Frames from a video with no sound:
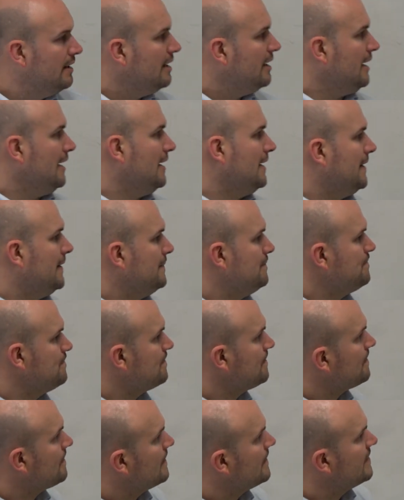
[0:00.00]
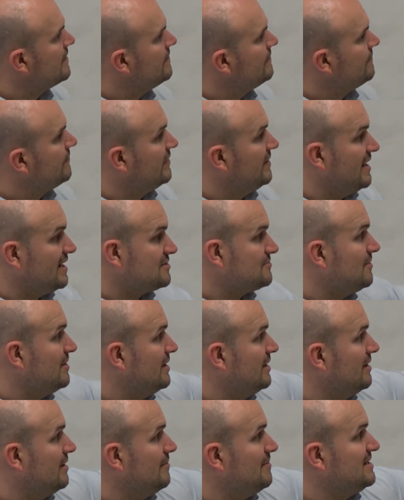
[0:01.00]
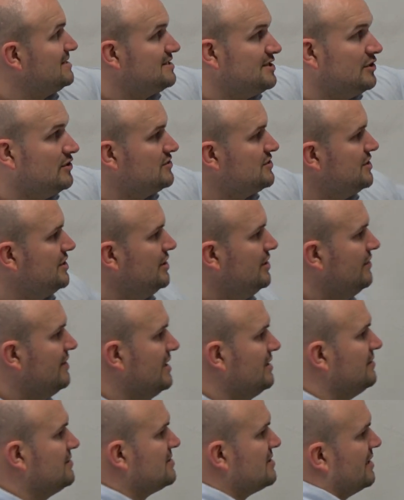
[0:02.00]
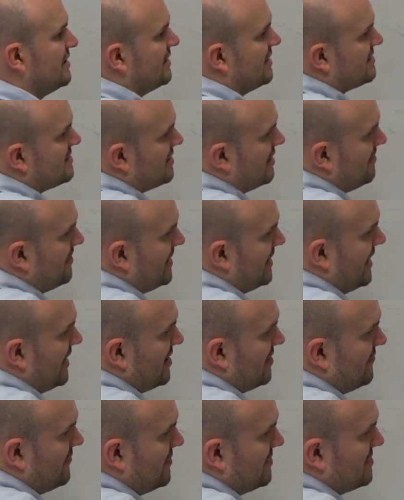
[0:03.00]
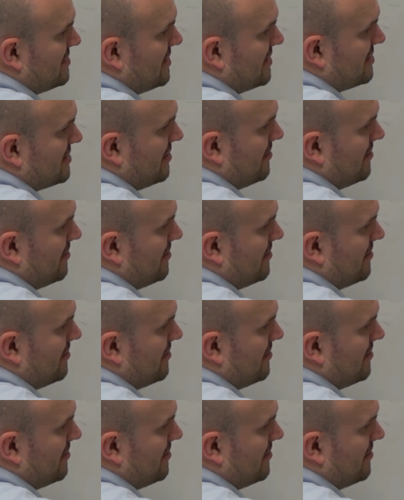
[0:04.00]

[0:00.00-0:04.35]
For the next one, 0, 0, that looks like that's going to be negative 1, so that's